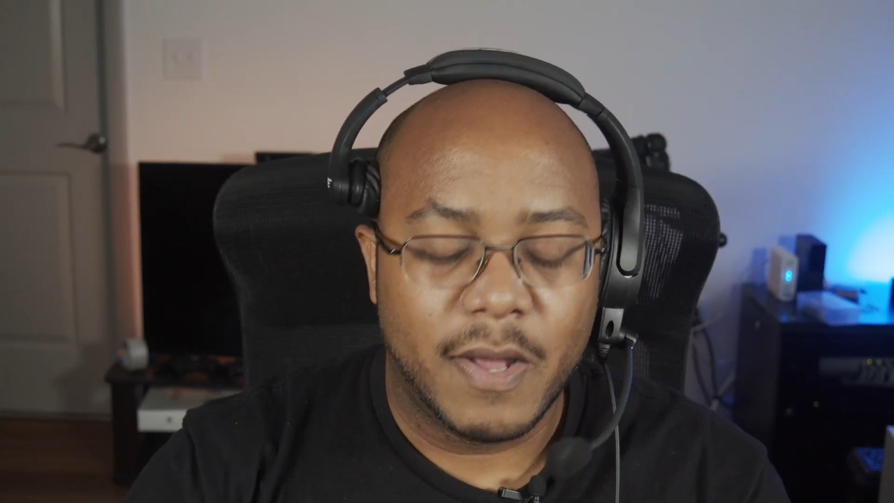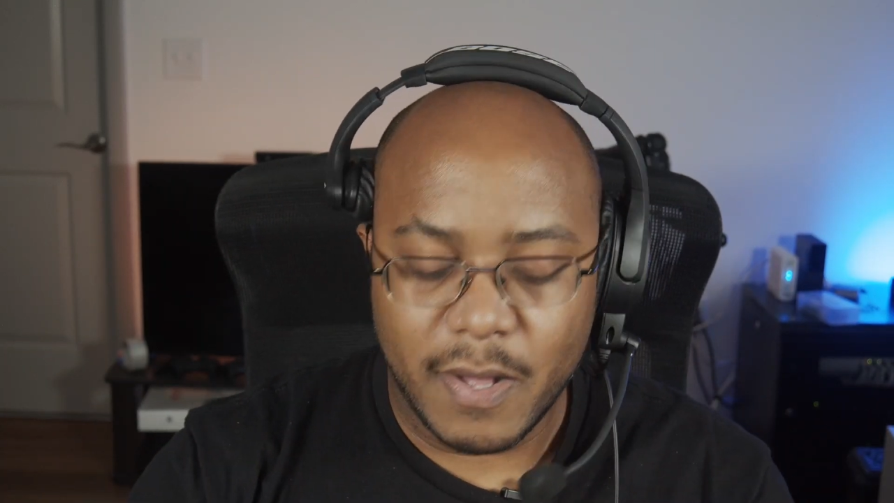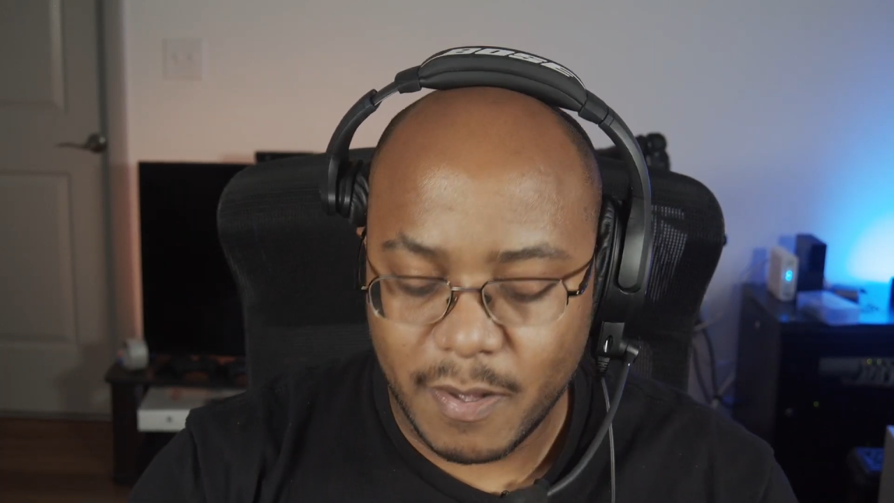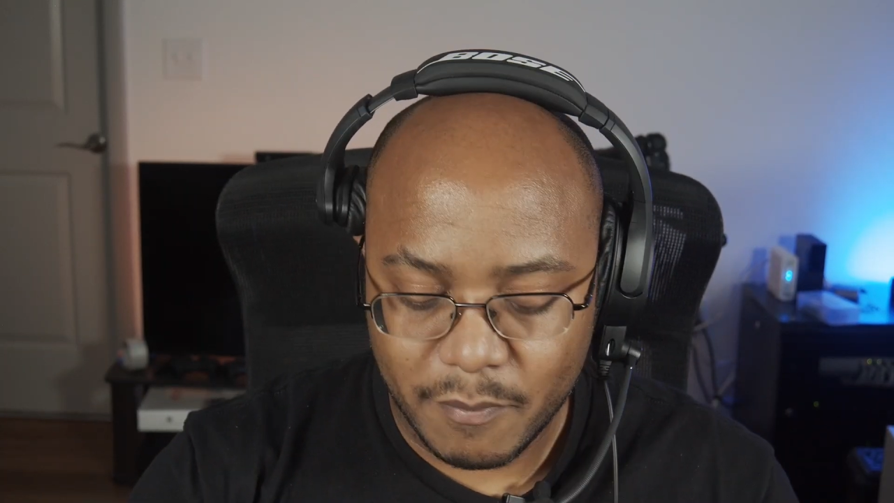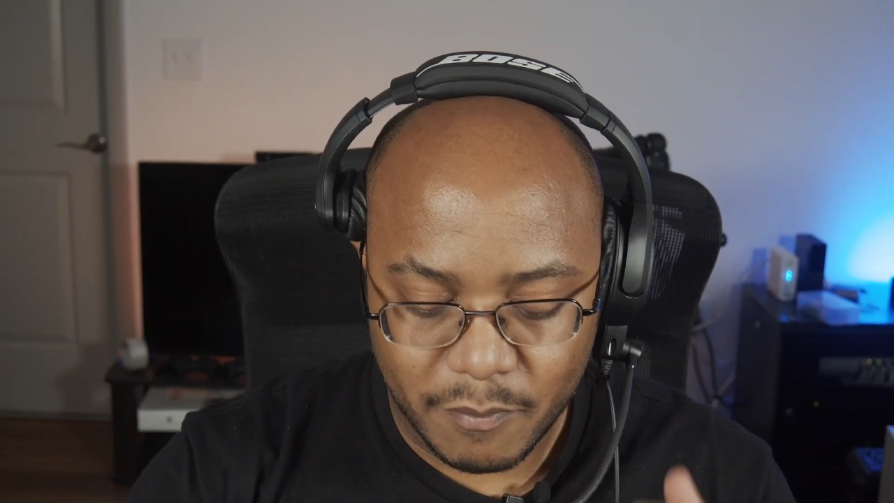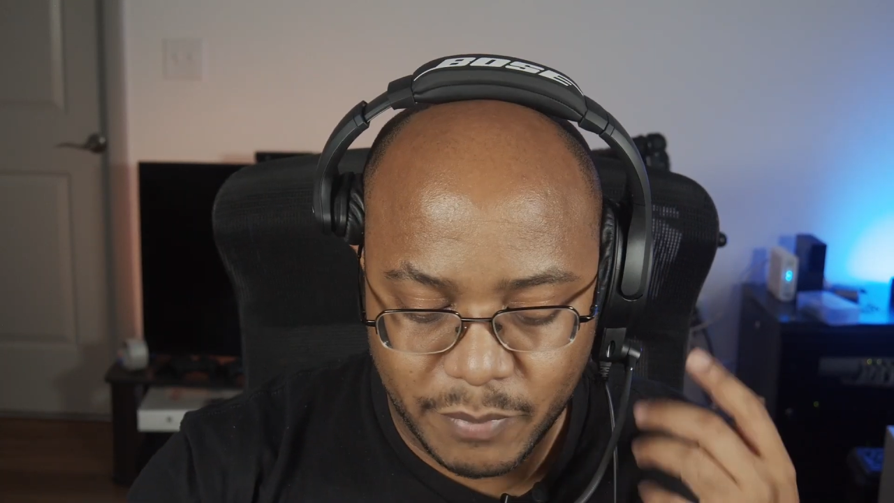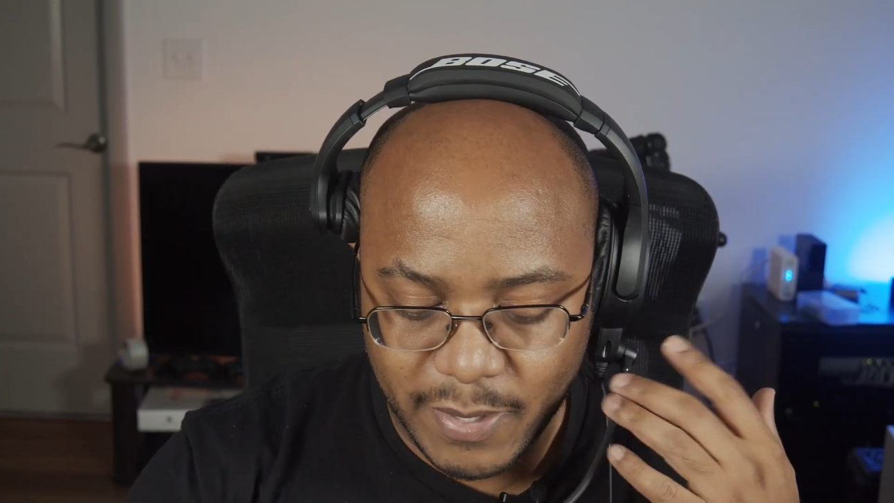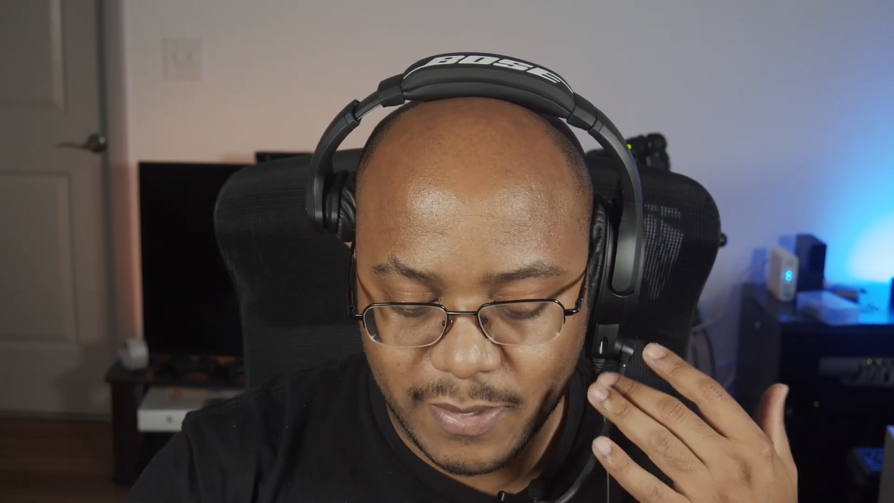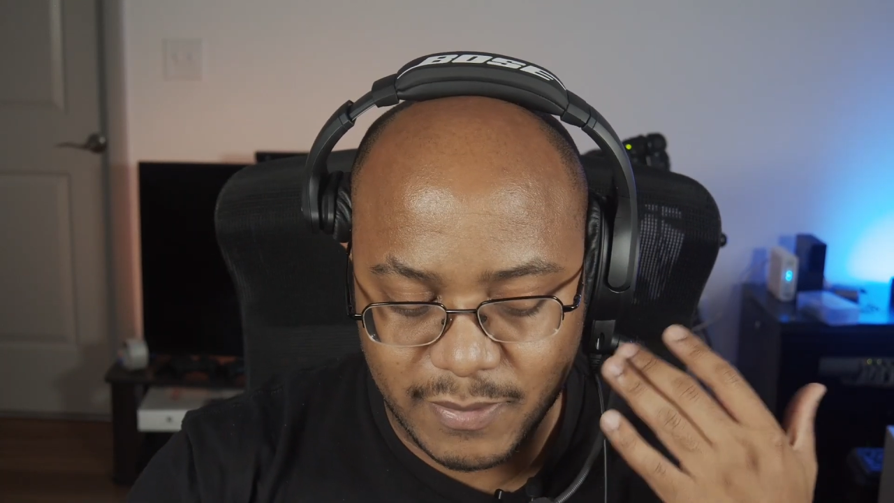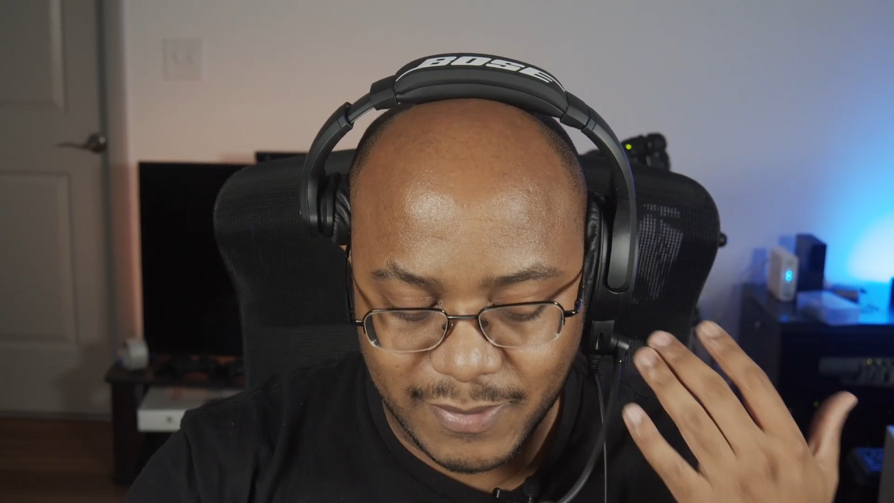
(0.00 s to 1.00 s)
Um,
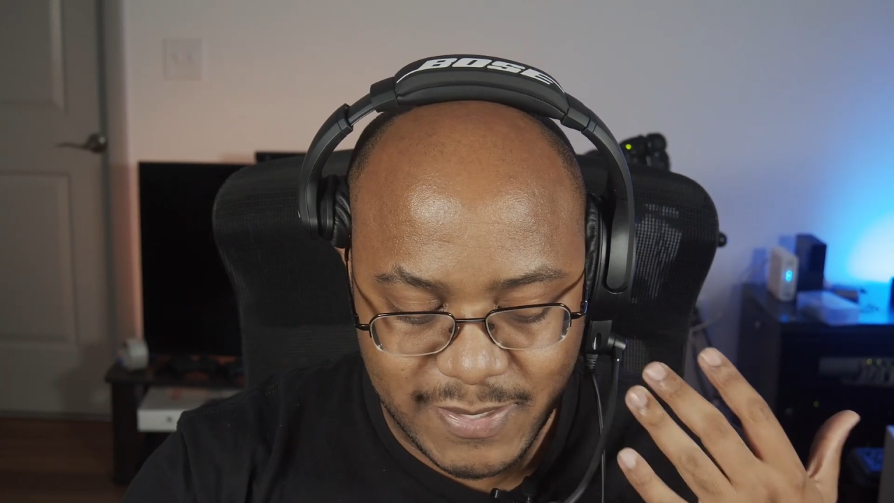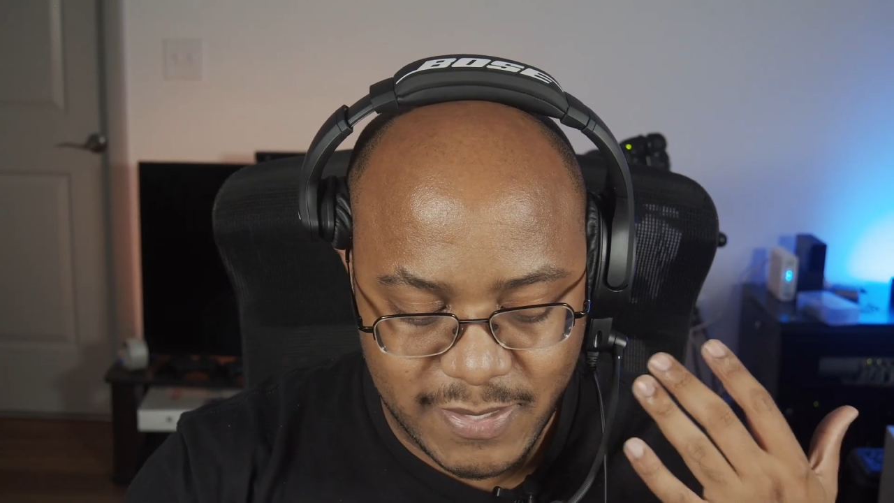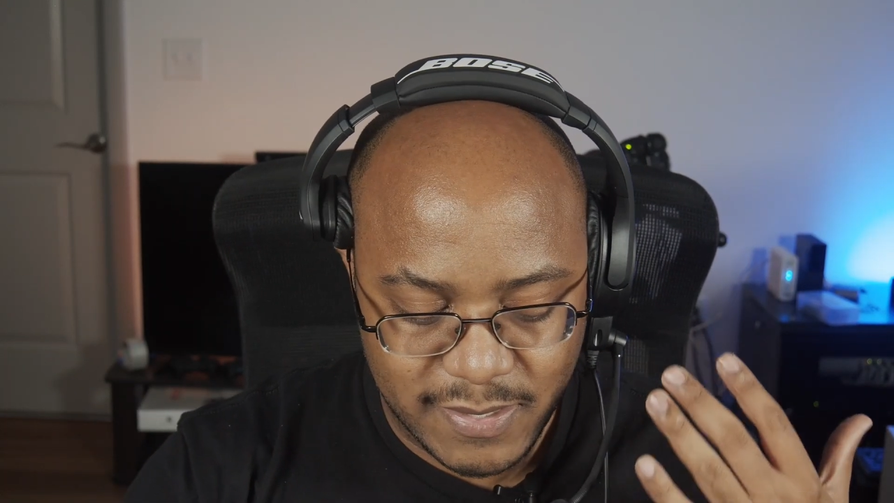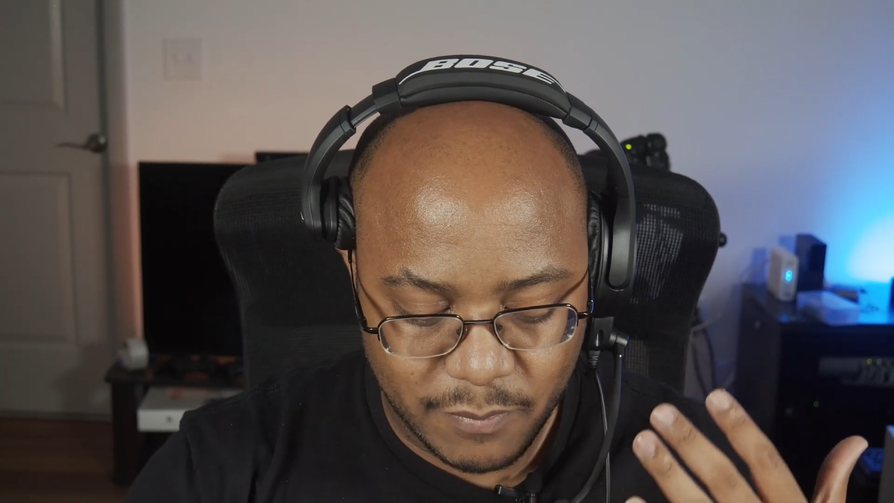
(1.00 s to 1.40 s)
but this is